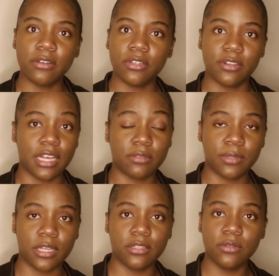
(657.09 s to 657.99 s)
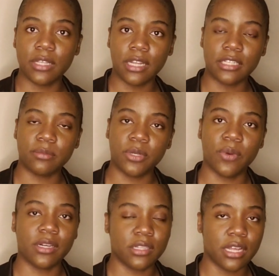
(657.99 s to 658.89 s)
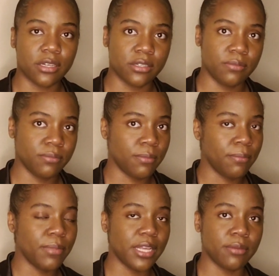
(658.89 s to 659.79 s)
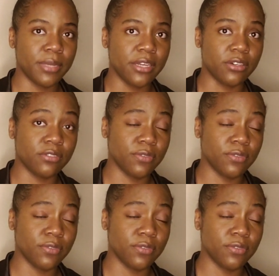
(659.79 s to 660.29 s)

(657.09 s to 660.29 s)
You know, that's what they do. They like to be around a lot of beta males.